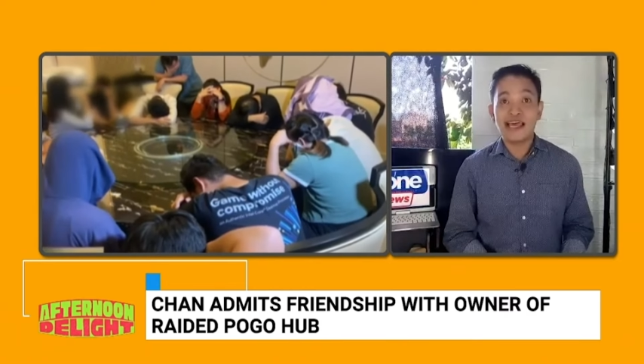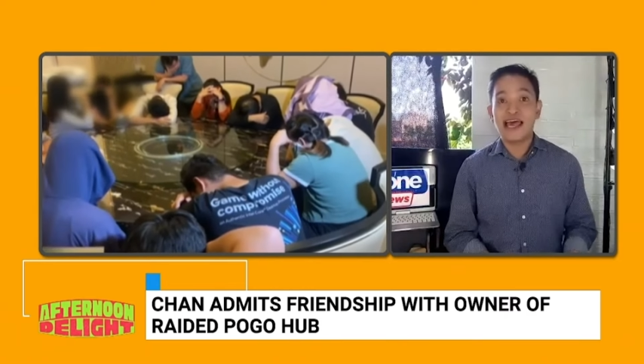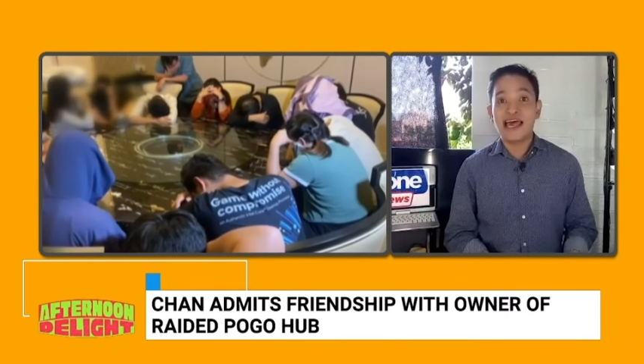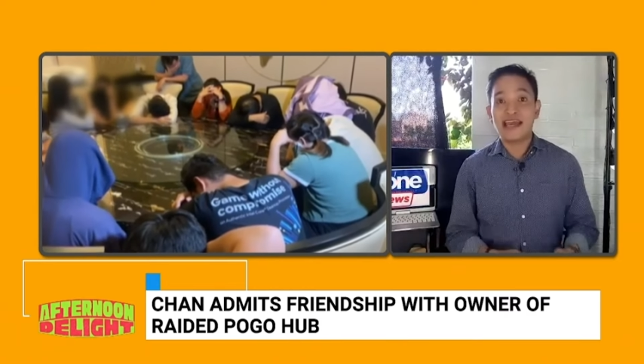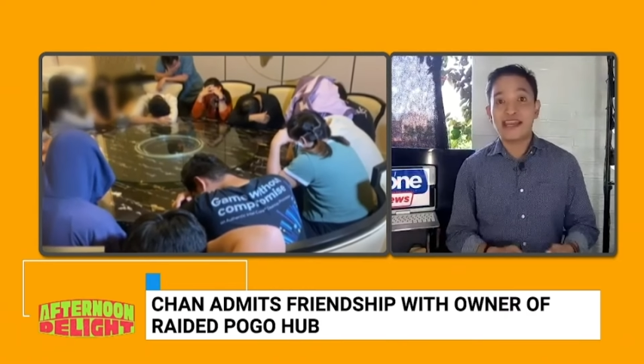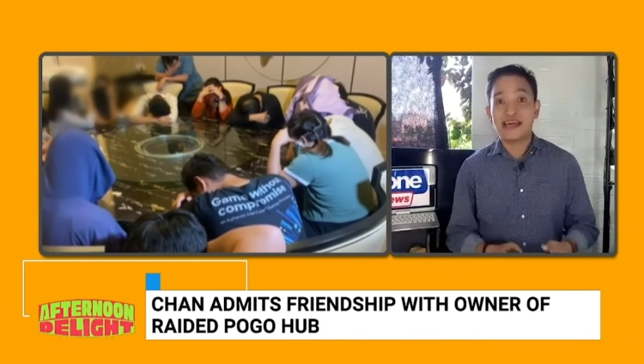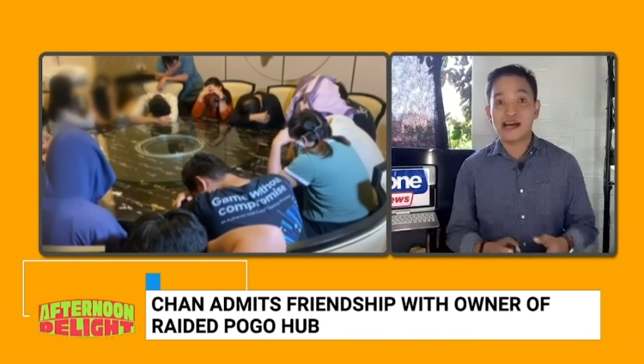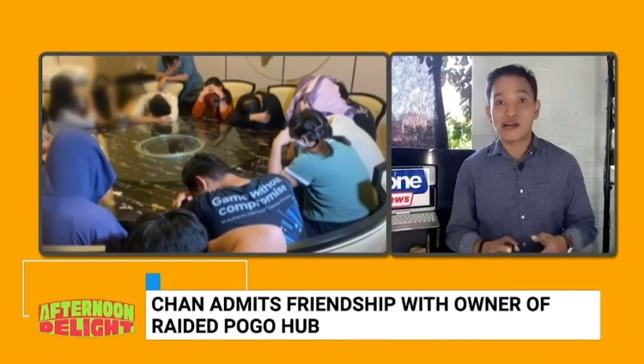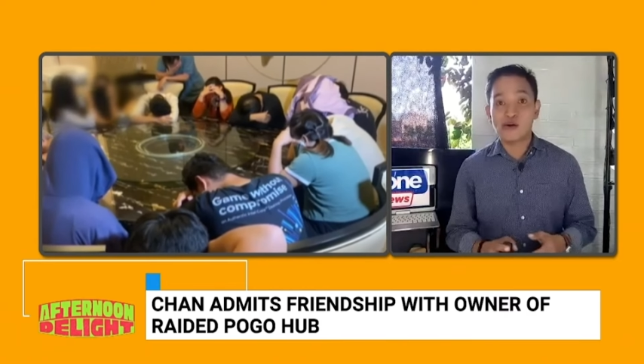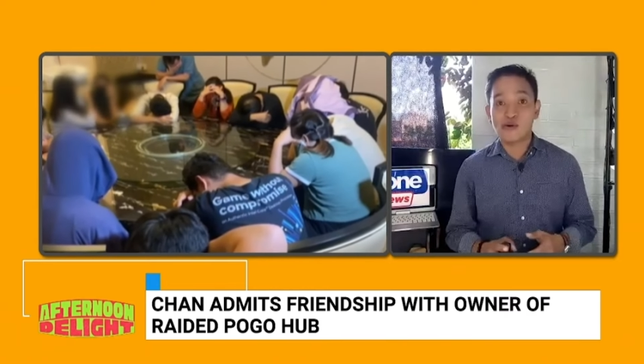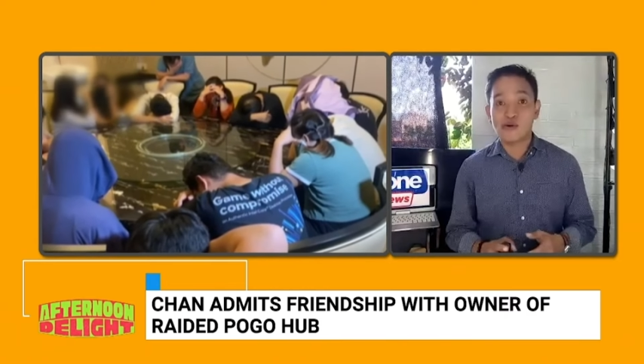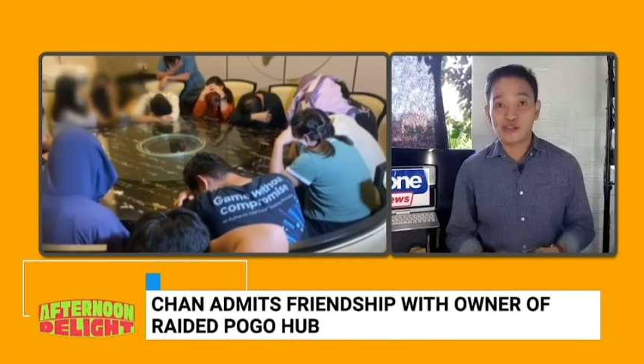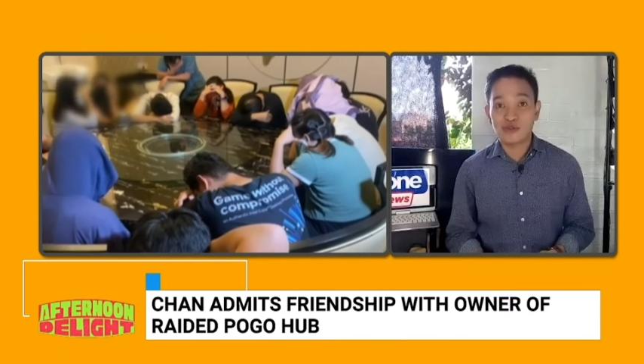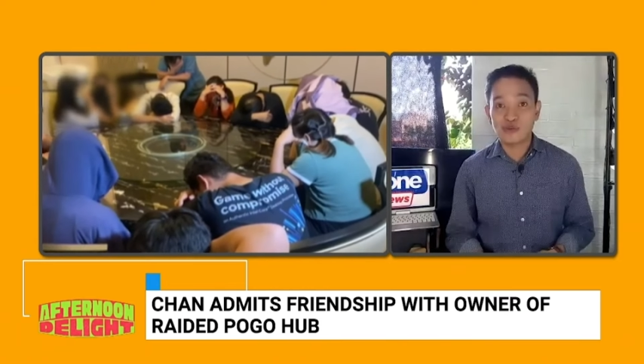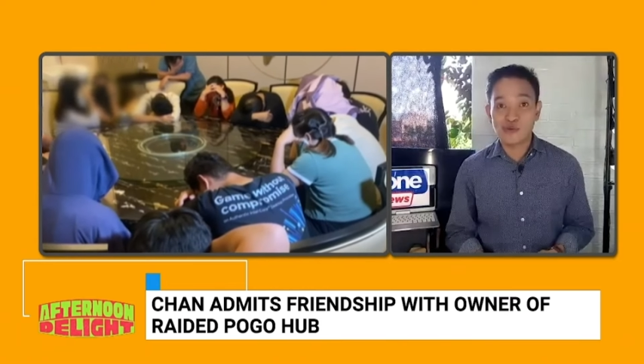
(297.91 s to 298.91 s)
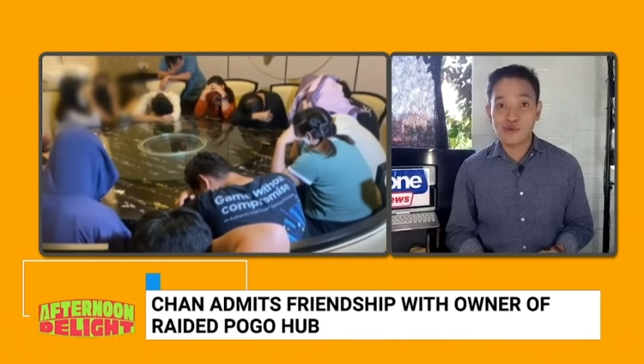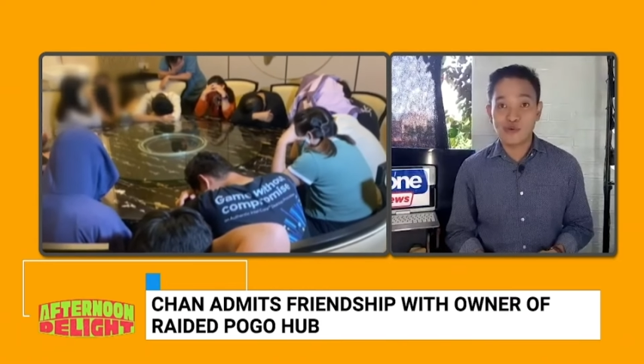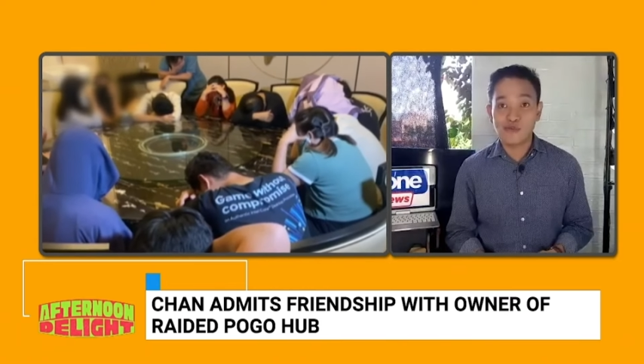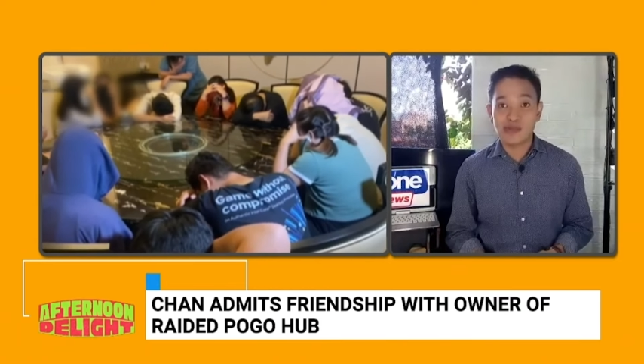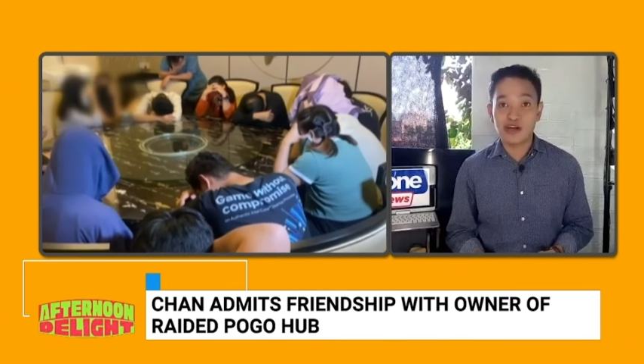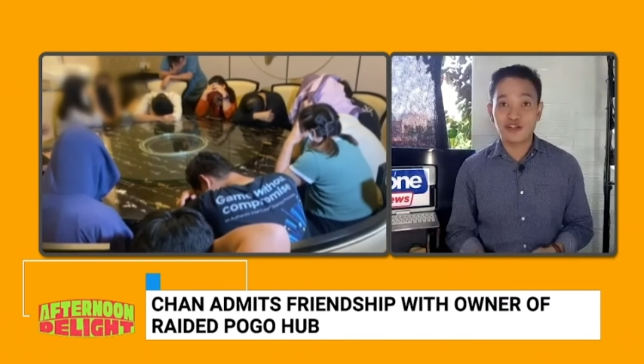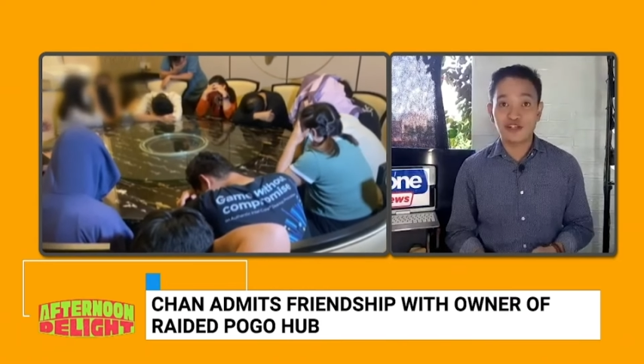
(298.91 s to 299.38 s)
And according to
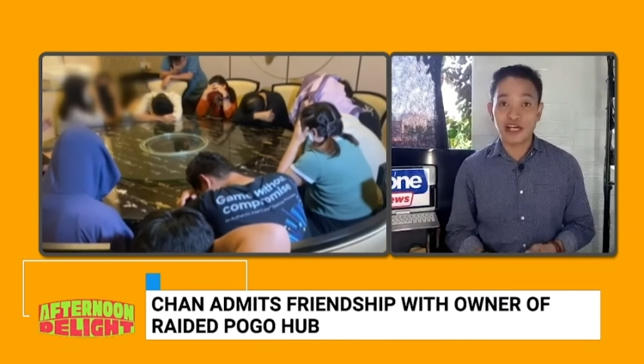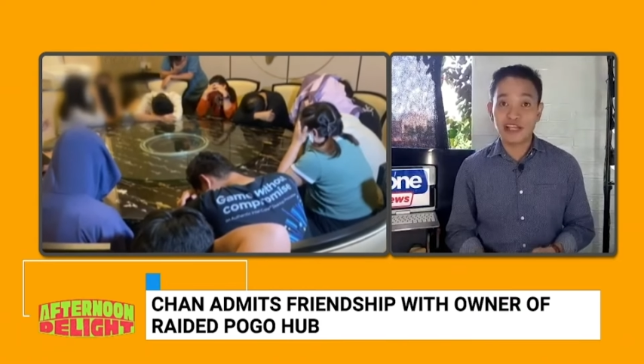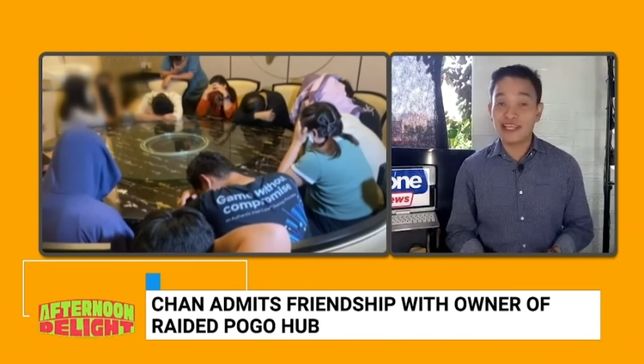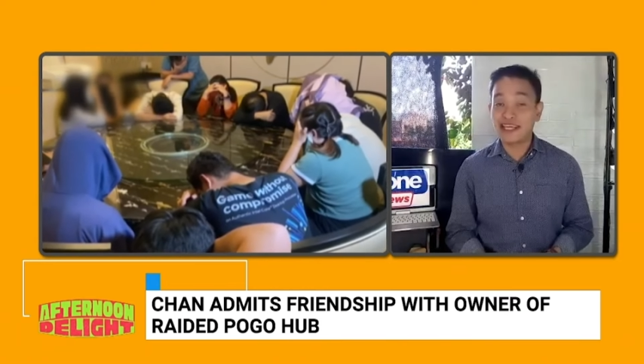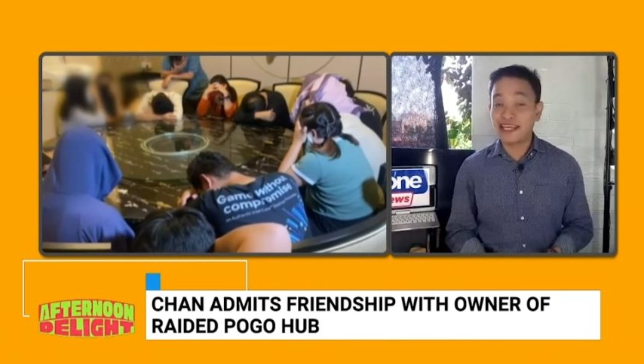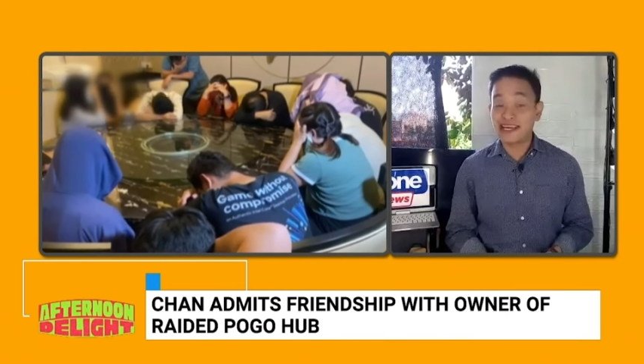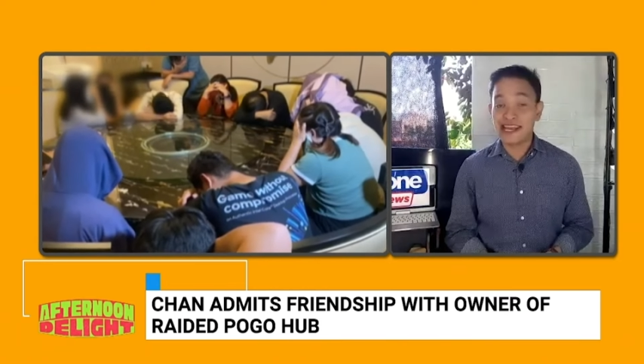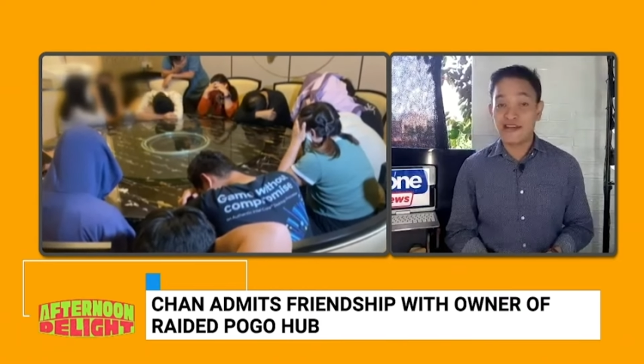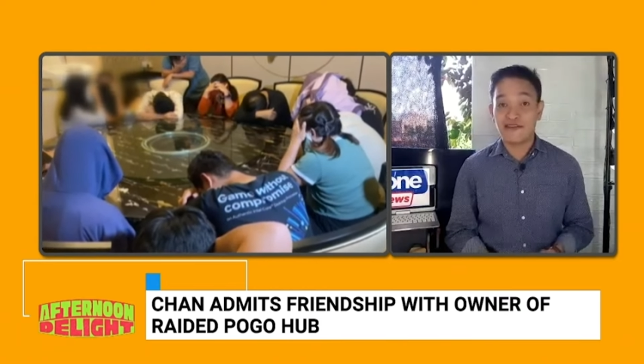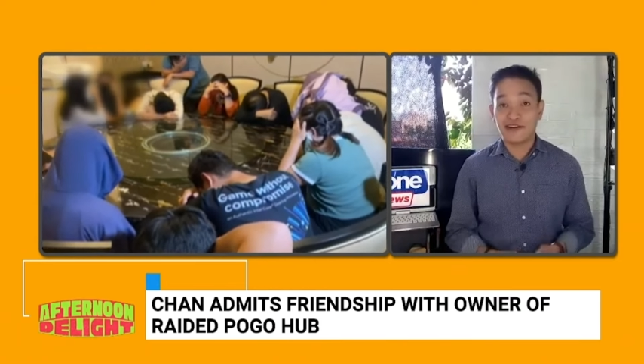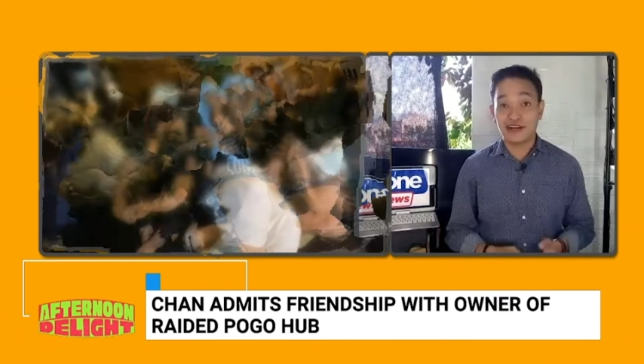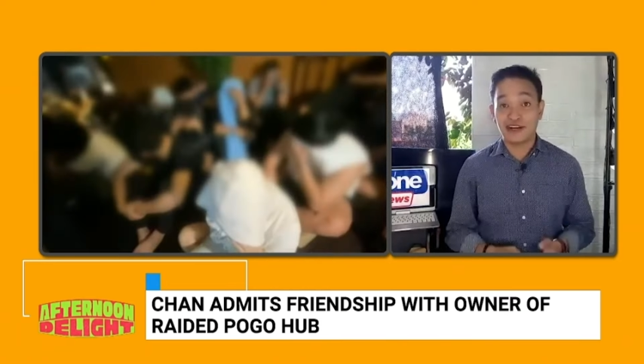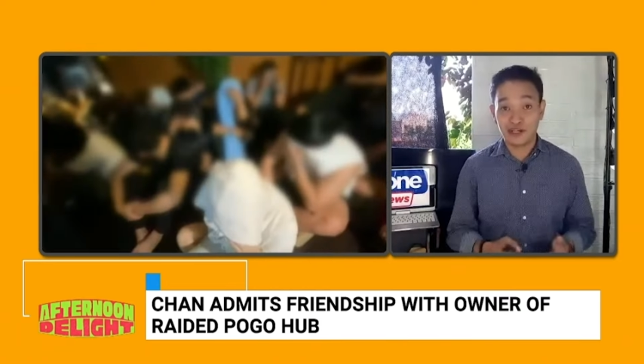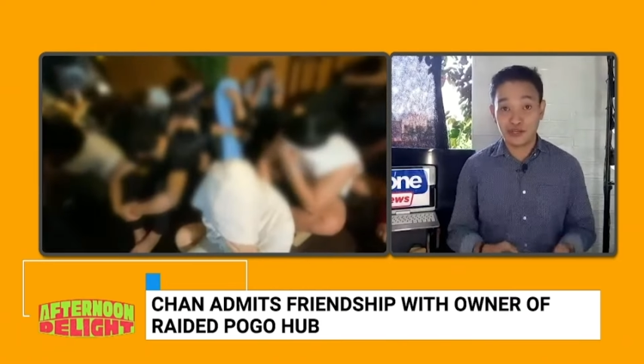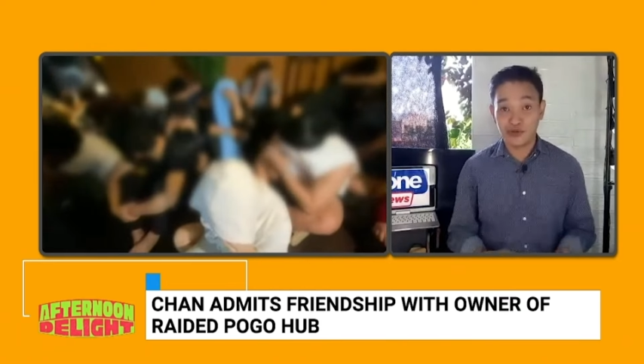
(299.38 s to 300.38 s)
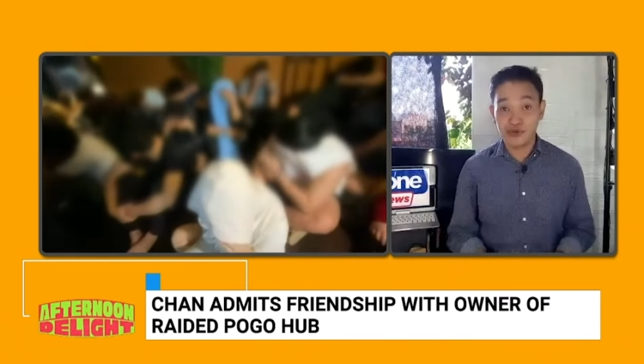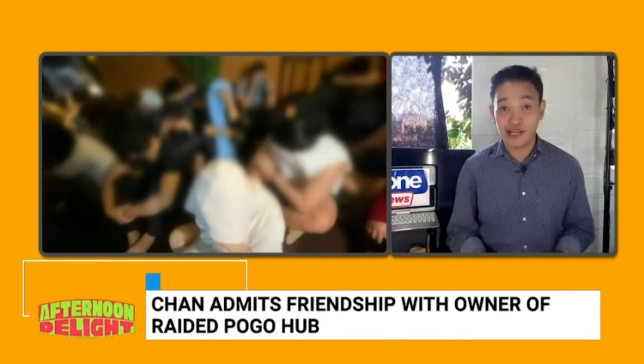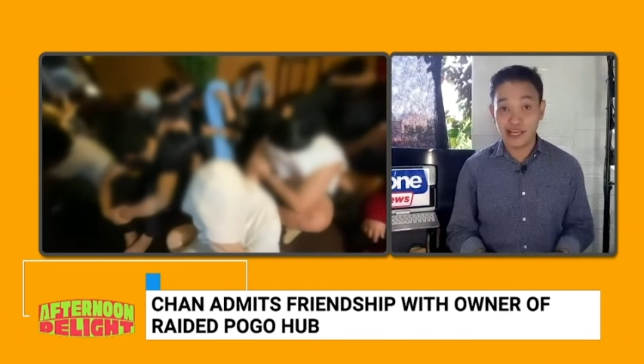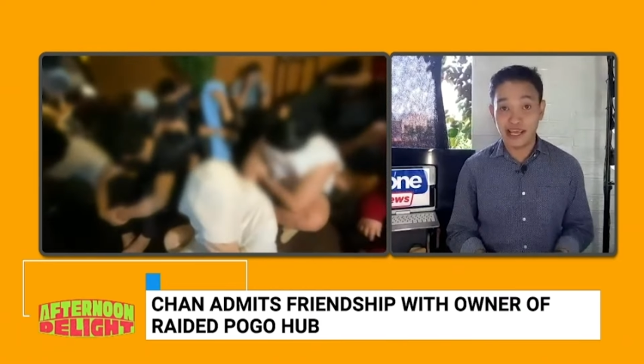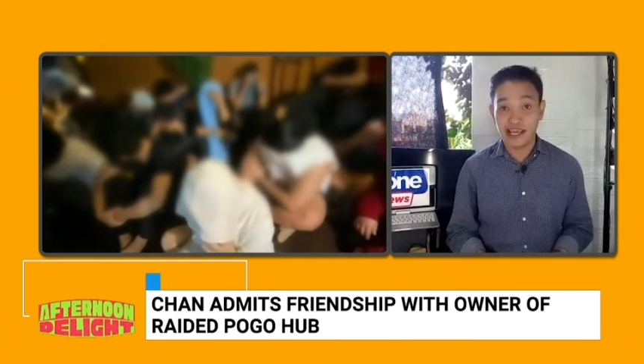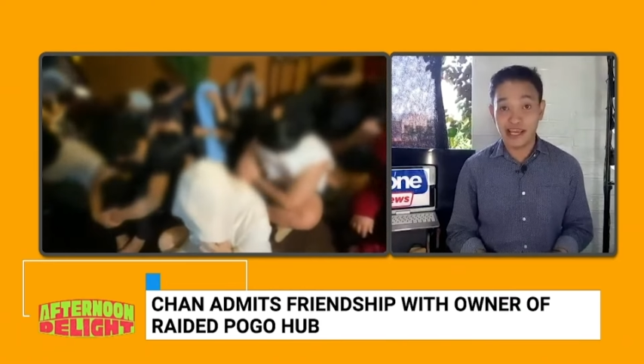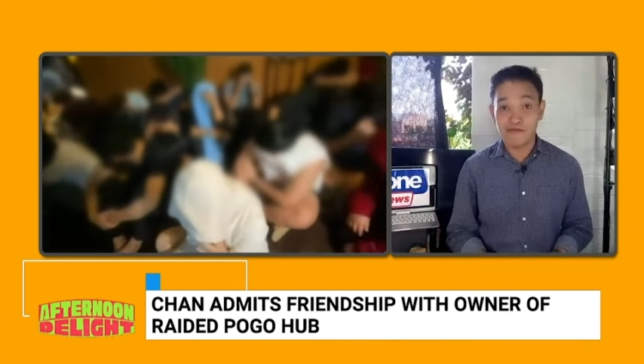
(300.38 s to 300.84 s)
Mayor Chan, he never issued
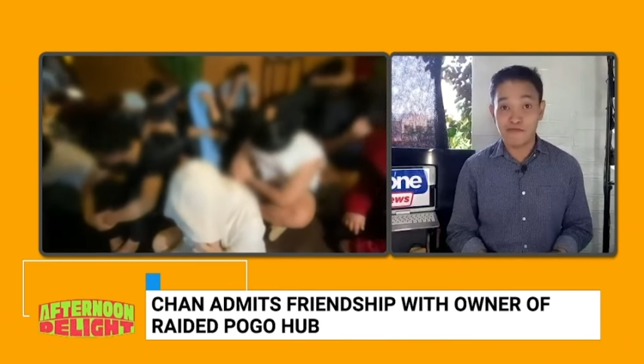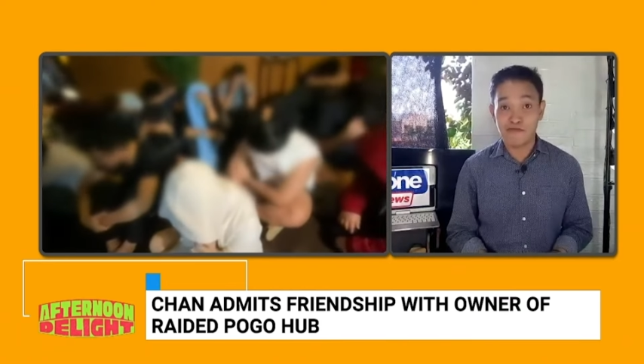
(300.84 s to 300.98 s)
a